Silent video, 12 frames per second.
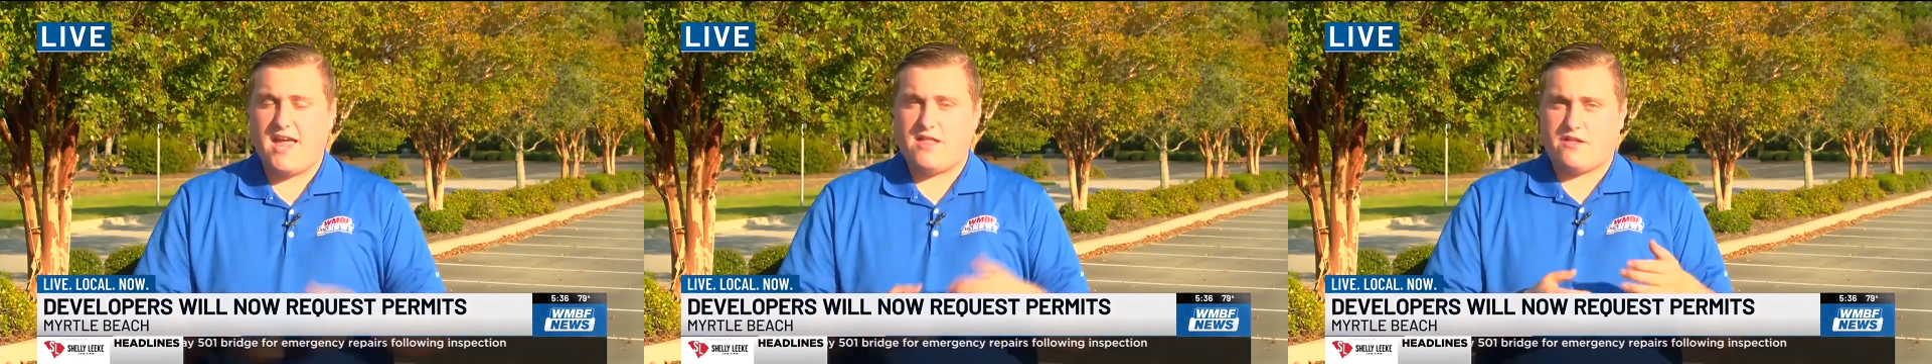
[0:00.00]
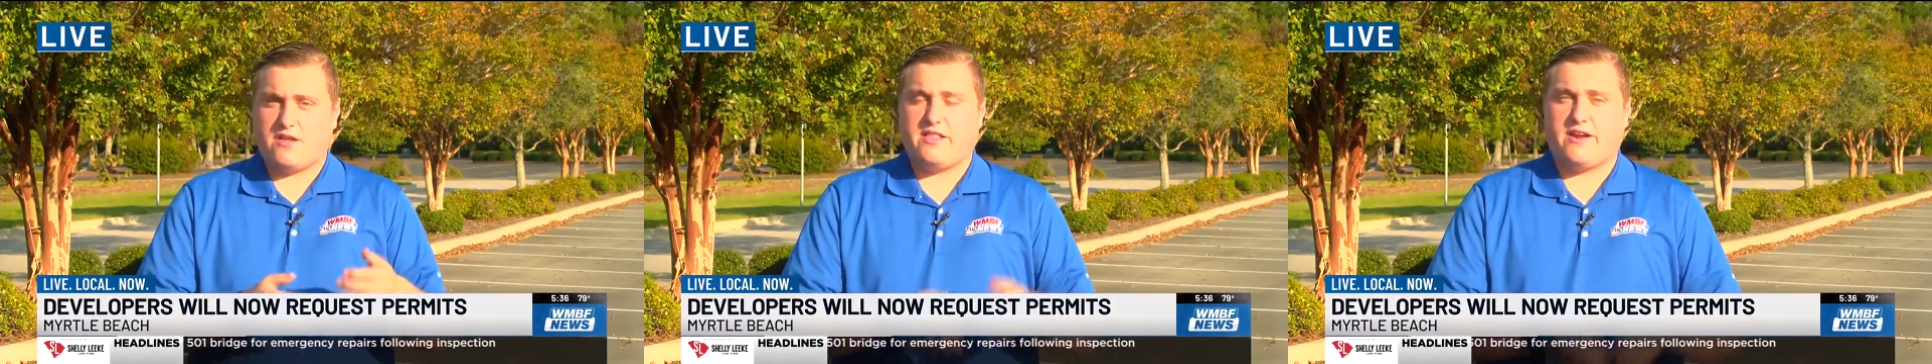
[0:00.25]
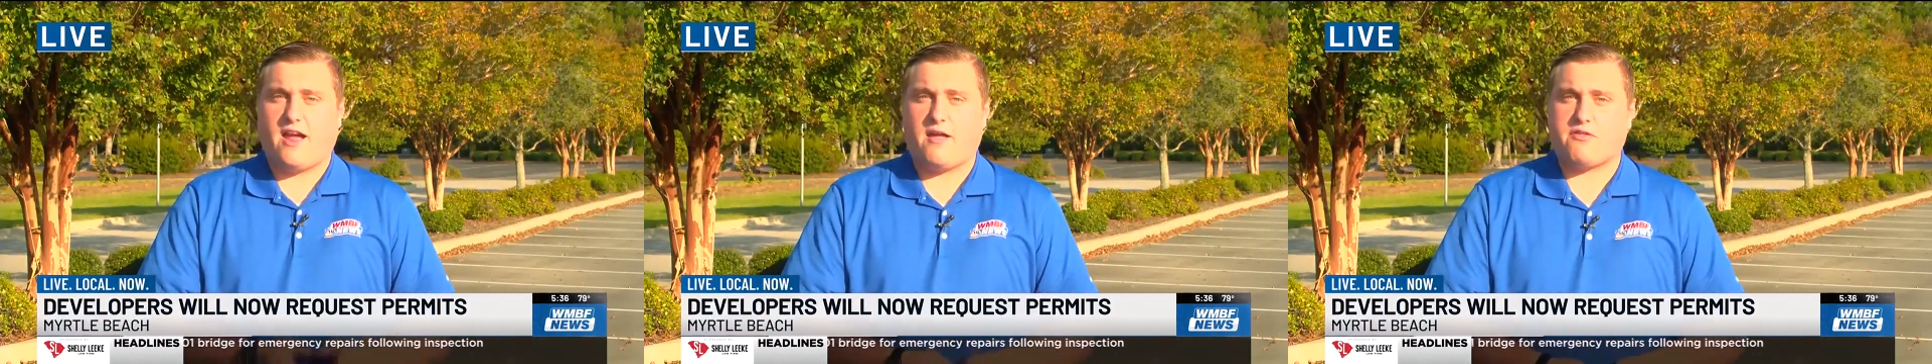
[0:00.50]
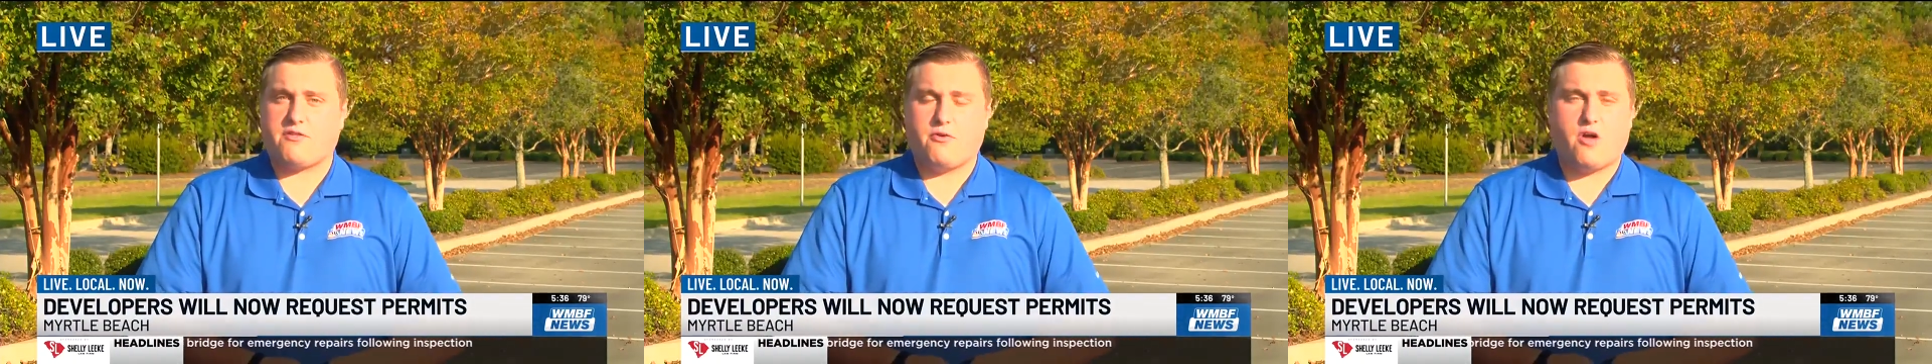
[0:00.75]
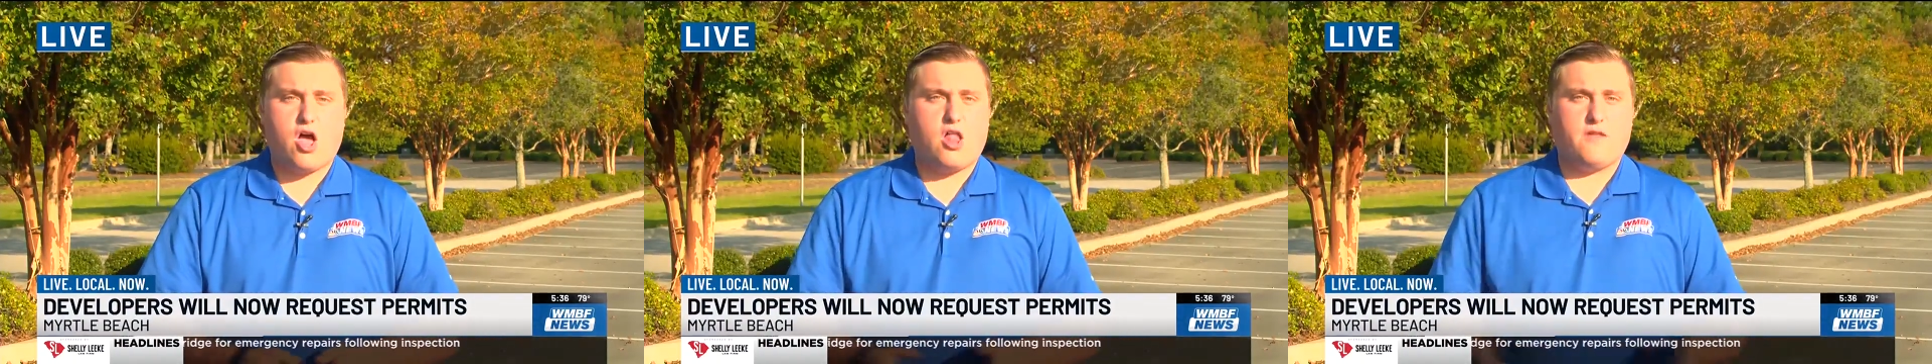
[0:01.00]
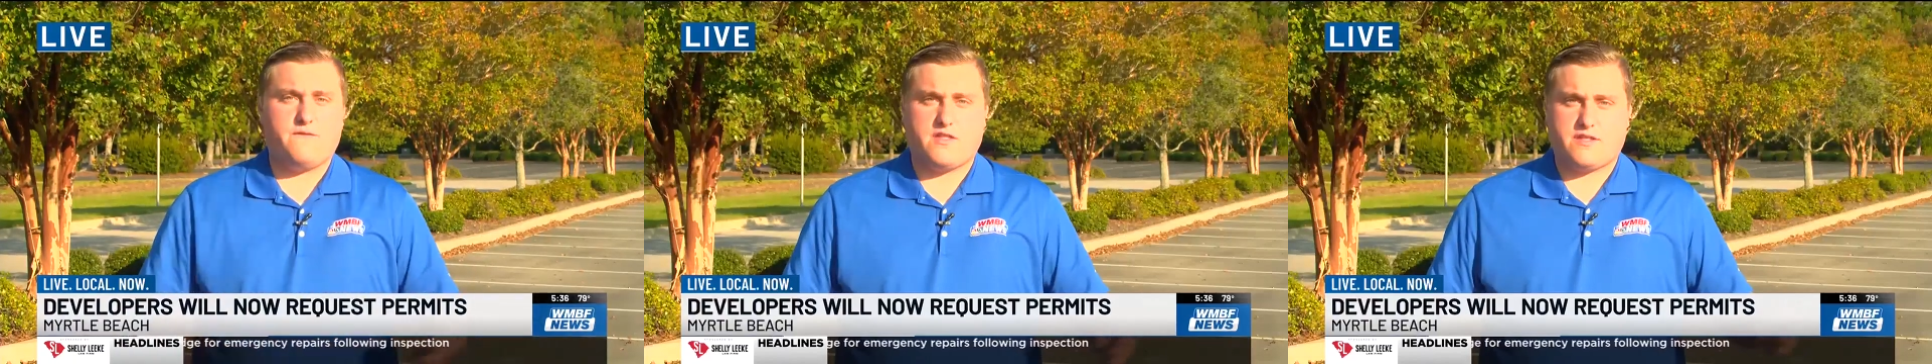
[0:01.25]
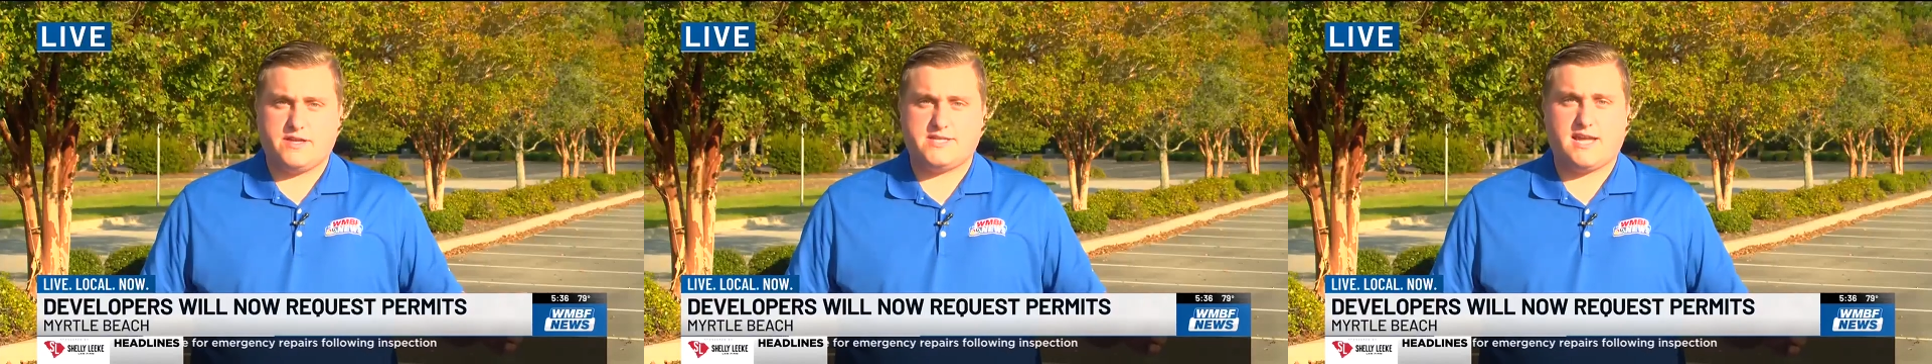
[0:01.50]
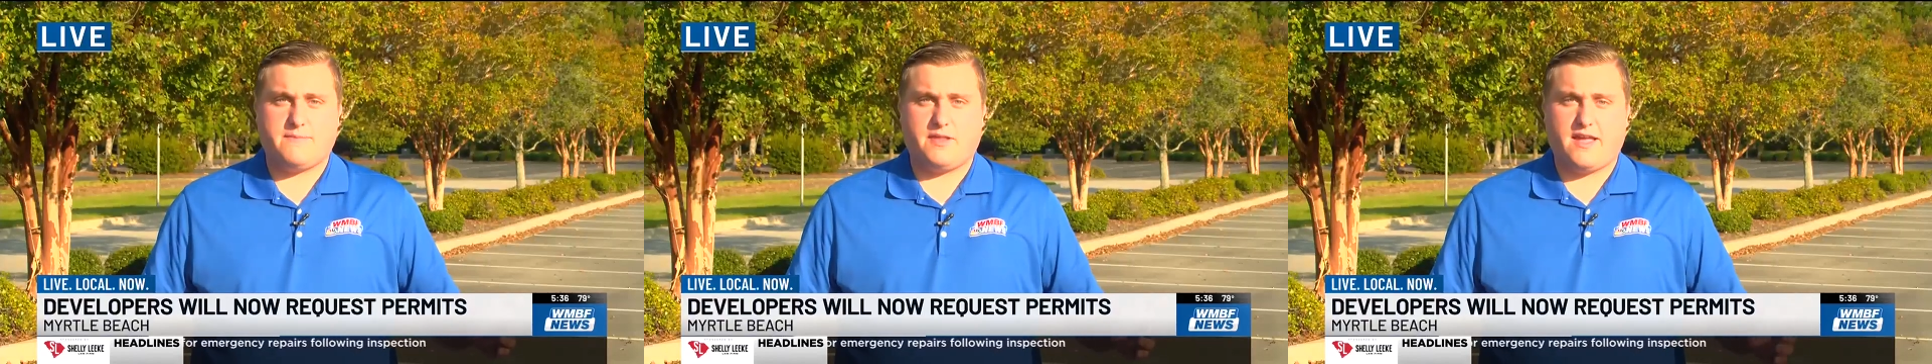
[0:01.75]
It's unclear how soon all of this could
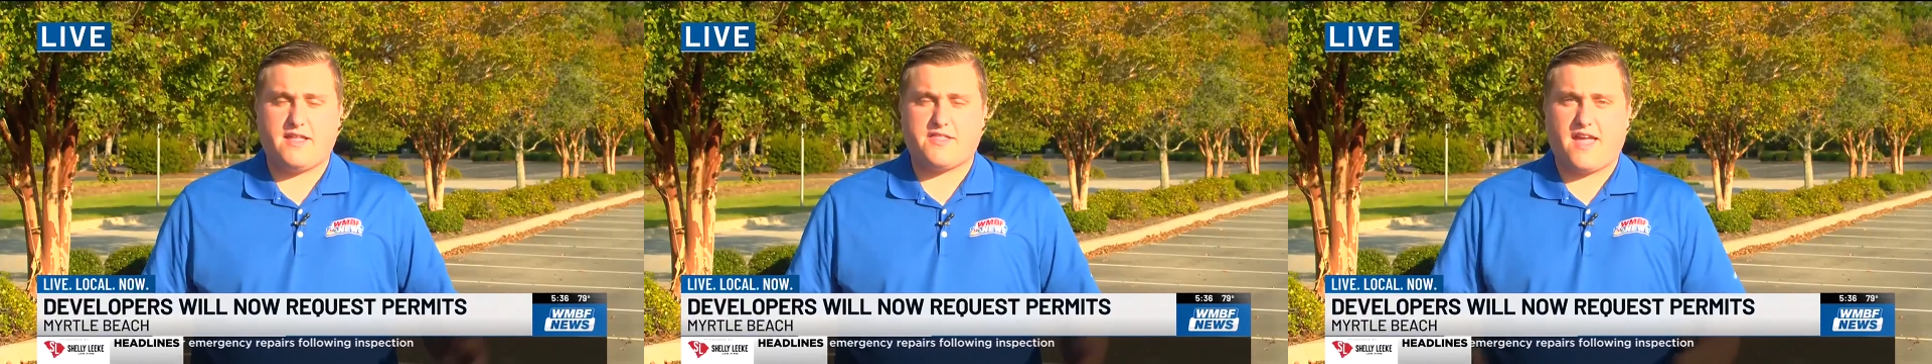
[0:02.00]
take place.